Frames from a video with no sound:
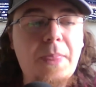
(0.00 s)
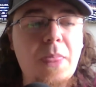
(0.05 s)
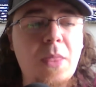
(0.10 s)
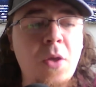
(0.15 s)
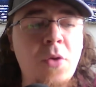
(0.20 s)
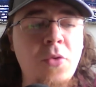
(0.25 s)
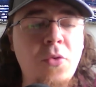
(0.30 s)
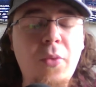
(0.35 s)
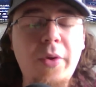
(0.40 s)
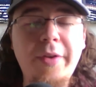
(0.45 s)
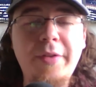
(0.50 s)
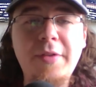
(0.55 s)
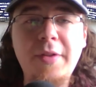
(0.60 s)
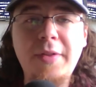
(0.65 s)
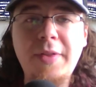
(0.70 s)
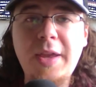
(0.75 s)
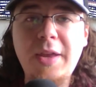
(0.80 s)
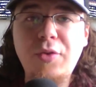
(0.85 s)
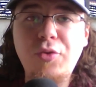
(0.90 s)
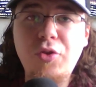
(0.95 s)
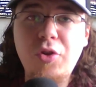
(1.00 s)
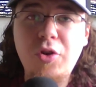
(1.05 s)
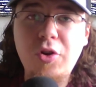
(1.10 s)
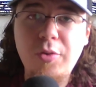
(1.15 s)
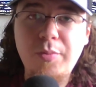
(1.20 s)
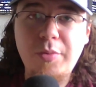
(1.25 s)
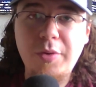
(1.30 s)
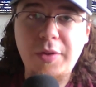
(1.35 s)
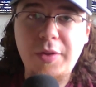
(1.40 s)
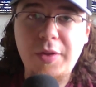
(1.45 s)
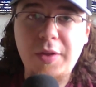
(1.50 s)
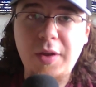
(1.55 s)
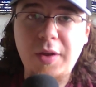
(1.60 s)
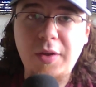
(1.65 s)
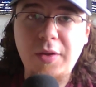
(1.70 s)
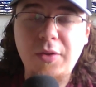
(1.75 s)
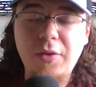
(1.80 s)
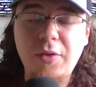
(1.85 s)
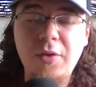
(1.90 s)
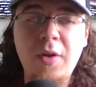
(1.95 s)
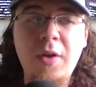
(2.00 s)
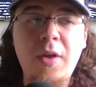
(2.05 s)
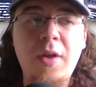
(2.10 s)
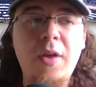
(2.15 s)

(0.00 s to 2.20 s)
the ways that they interpret things,